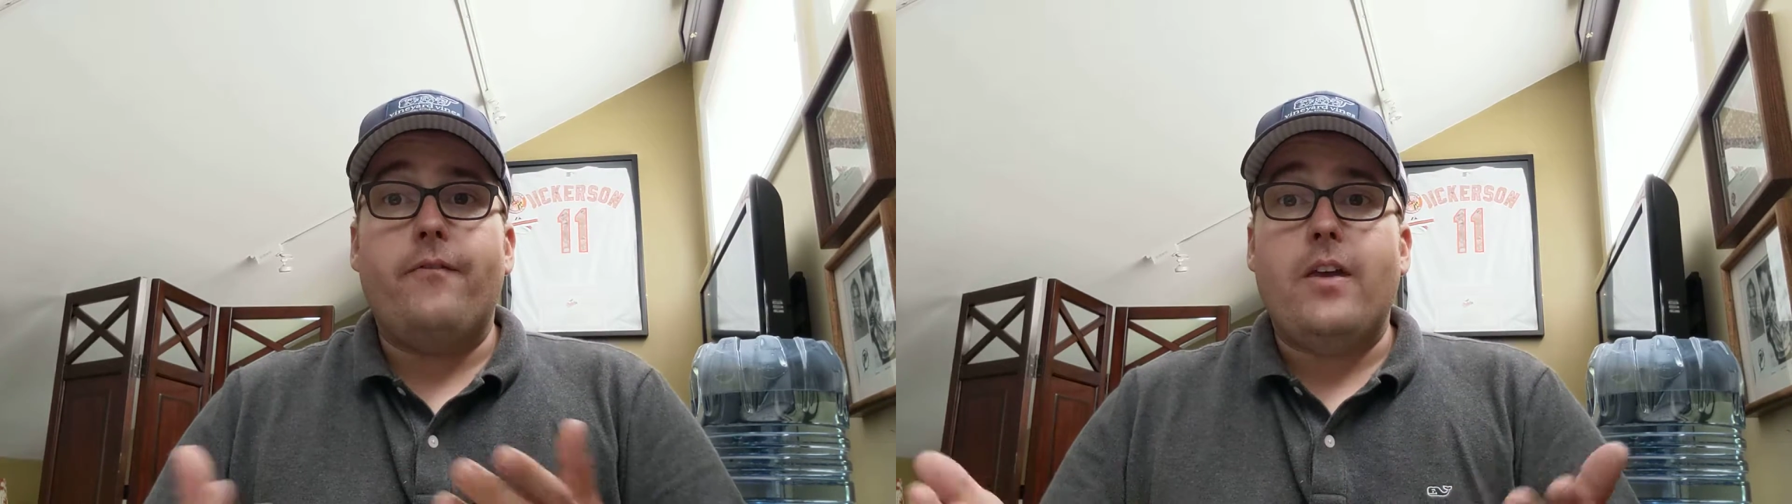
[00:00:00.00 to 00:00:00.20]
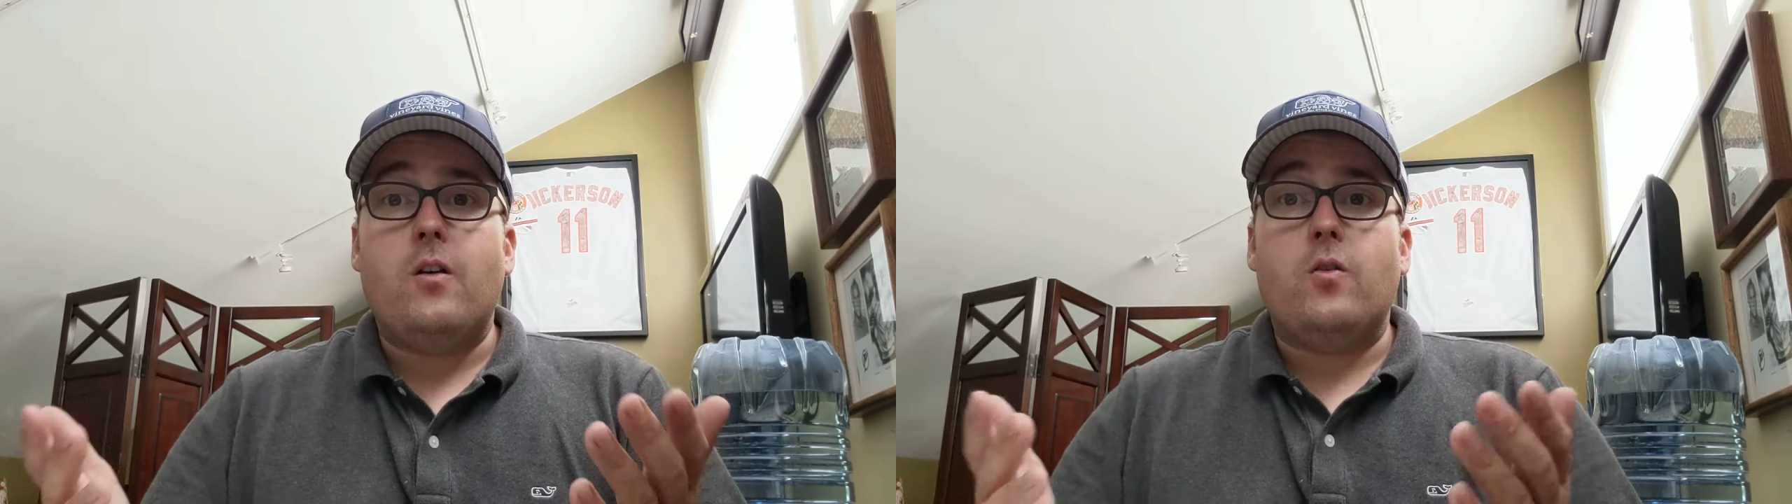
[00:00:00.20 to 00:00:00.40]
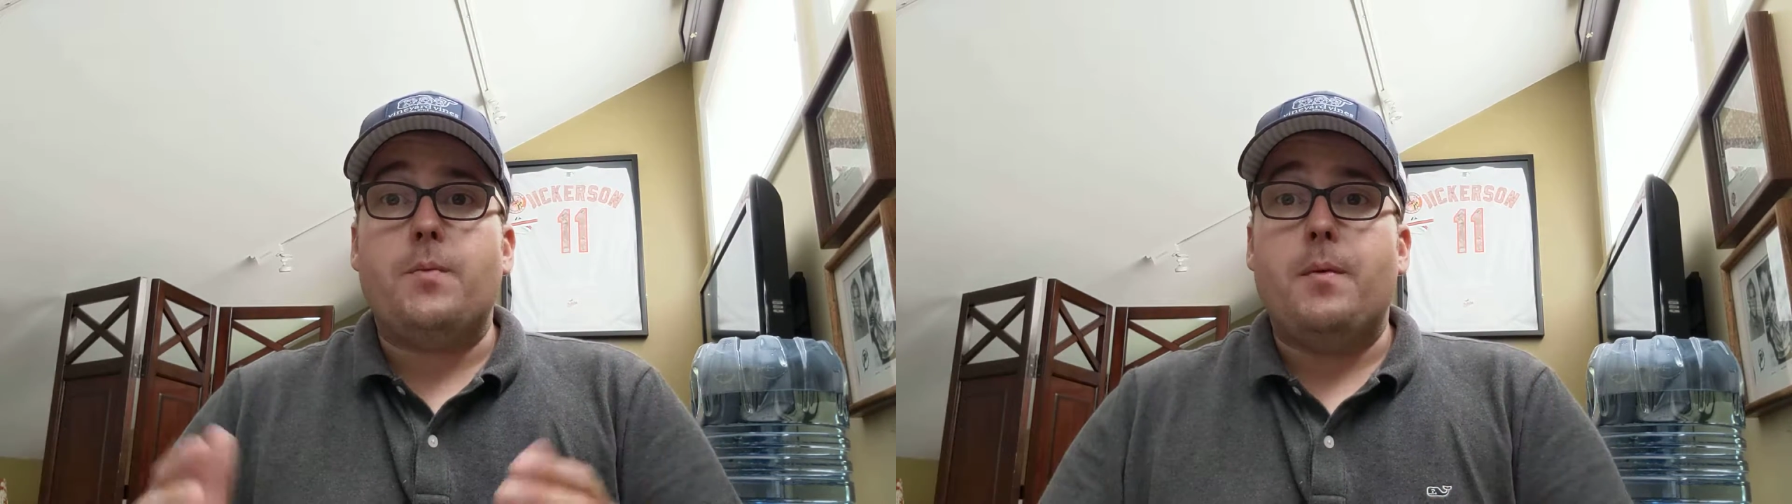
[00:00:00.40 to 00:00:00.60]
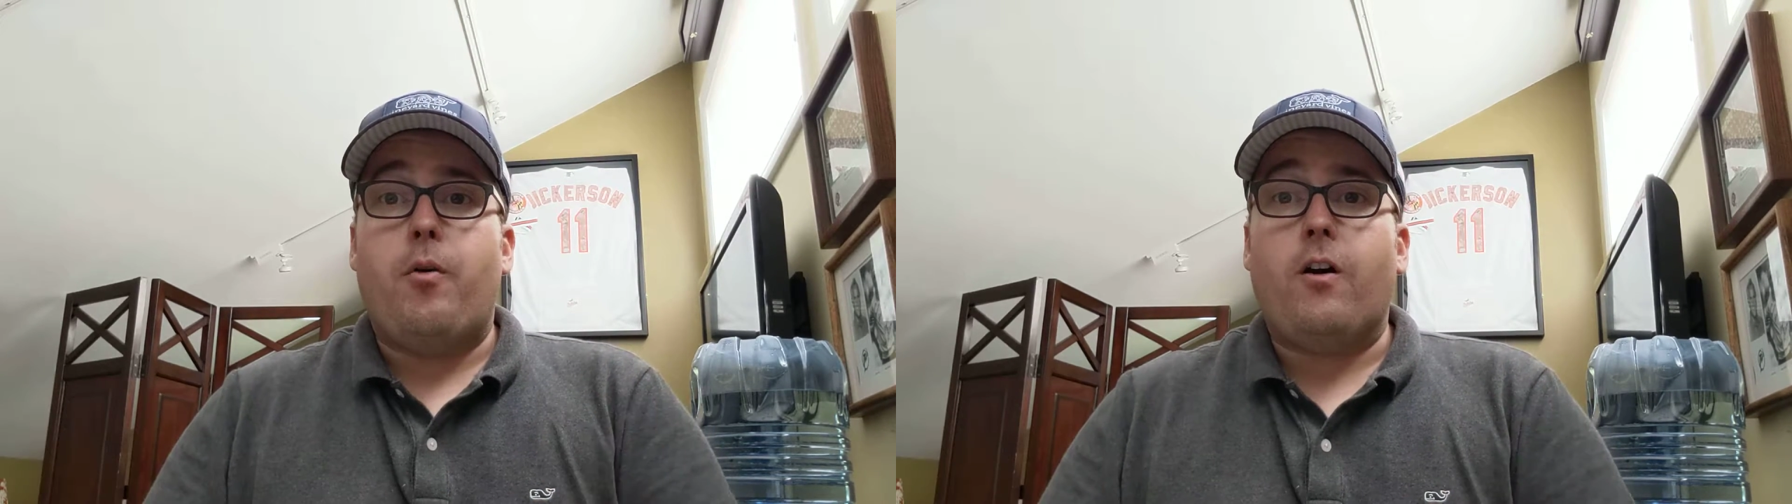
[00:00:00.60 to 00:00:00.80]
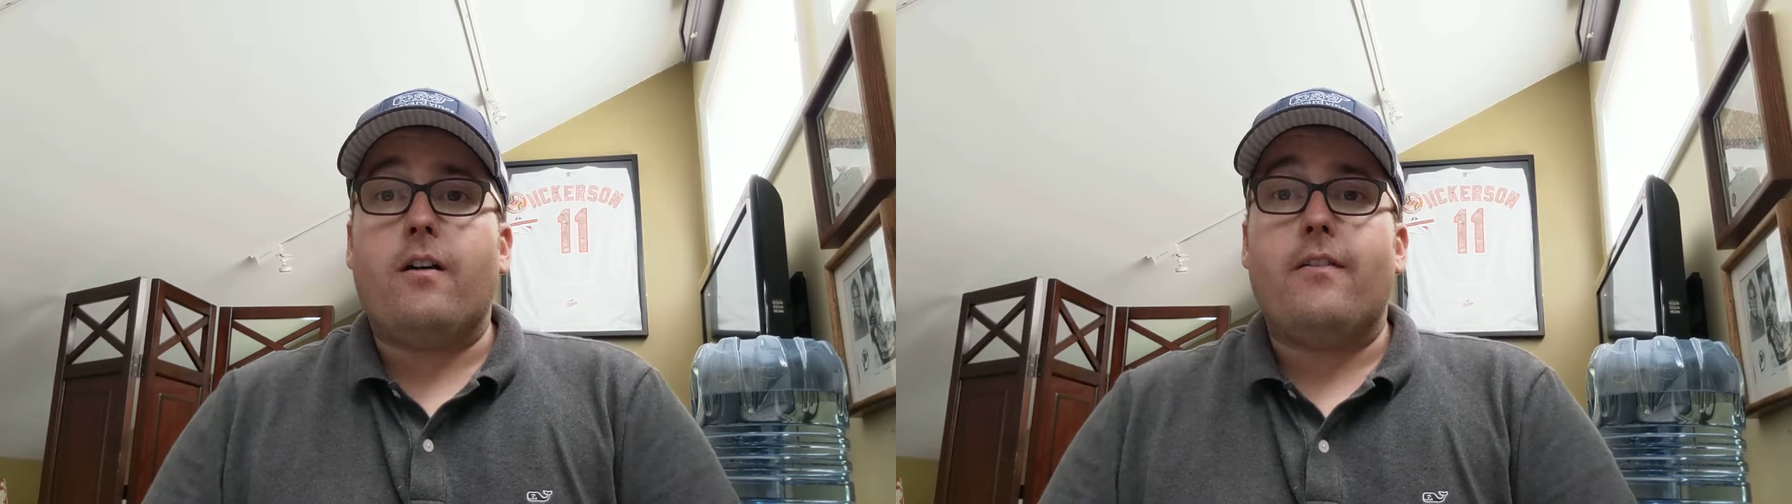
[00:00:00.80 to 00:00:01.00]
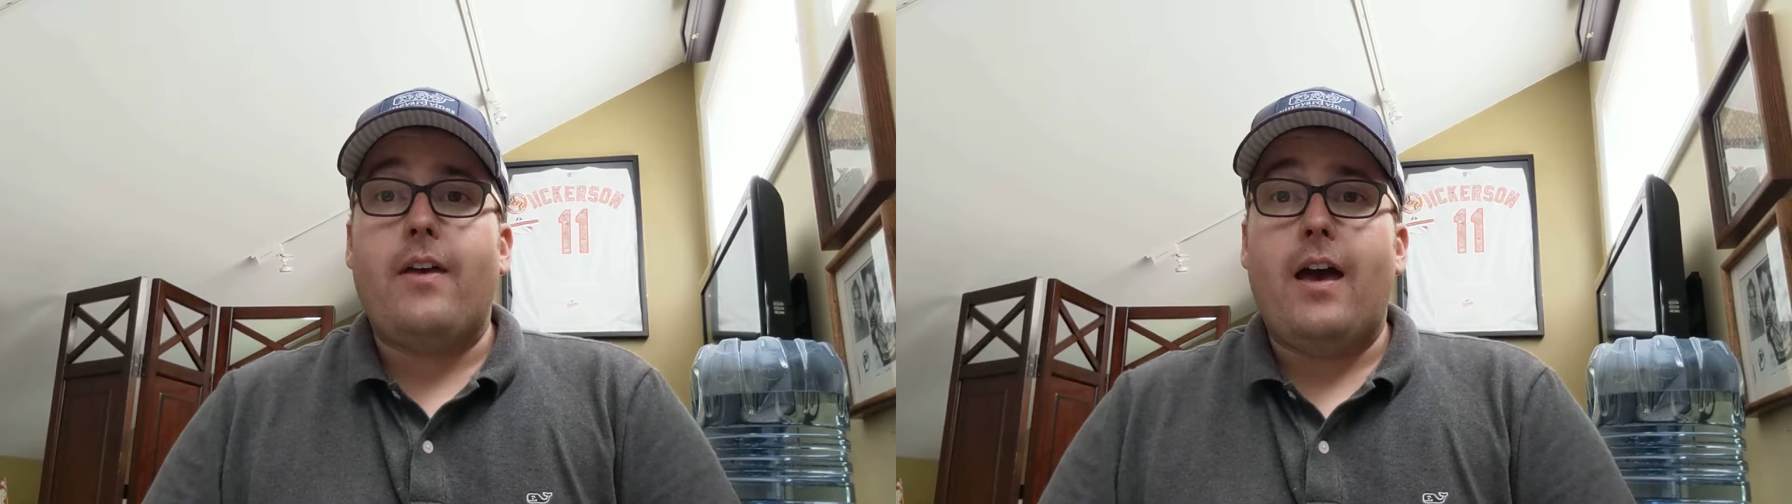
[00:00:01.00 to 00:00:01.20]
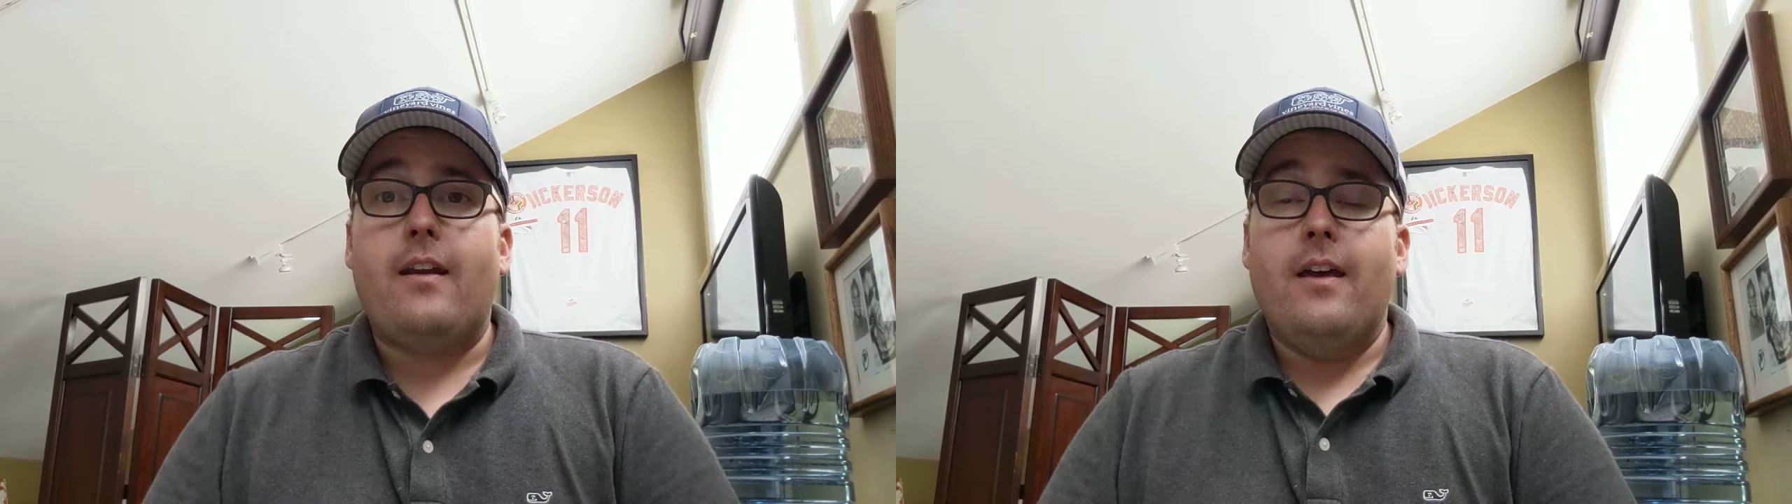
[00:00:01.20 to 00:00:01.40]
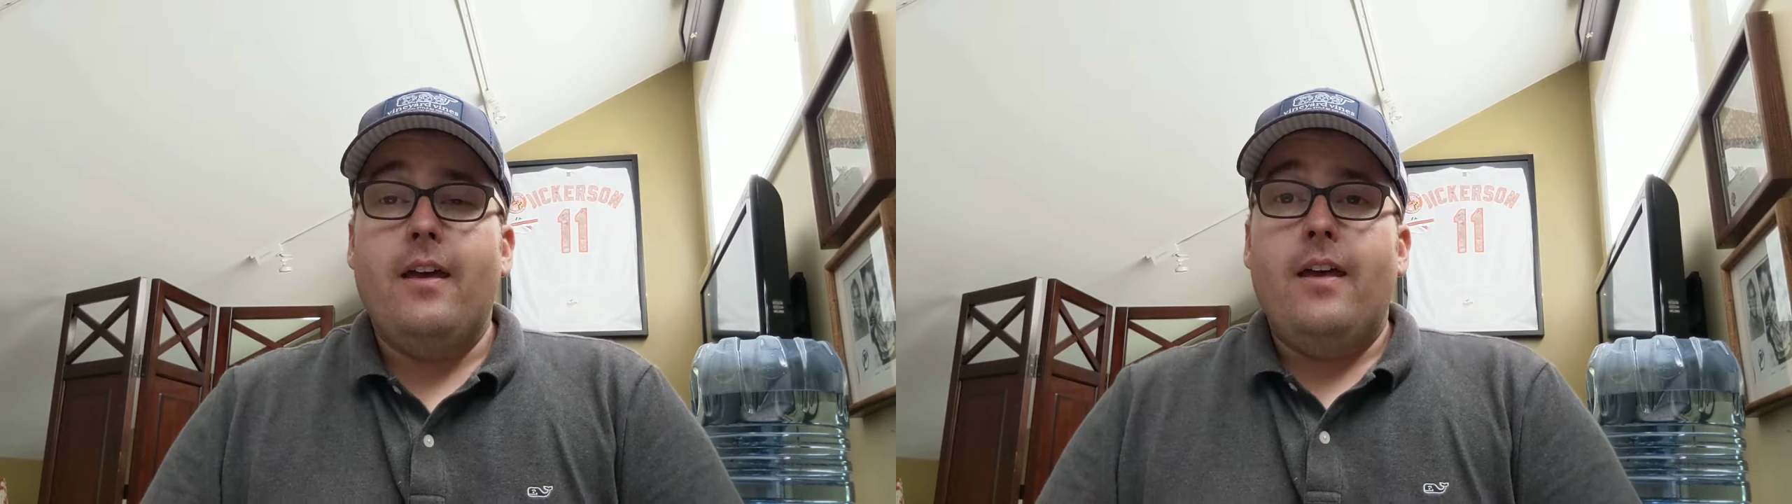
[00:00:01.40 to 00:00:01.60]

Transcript: vehicle to be part of that